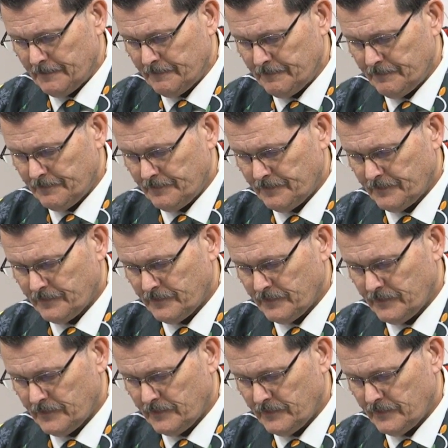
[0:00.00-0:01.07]

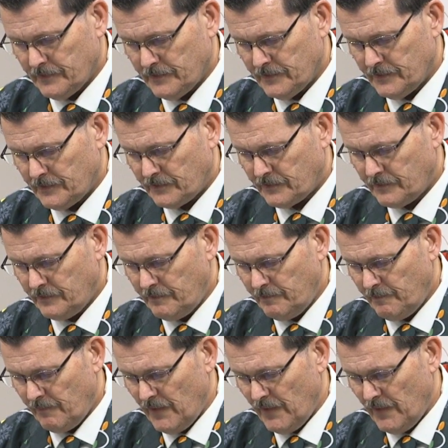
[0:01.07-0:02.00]
[no speech]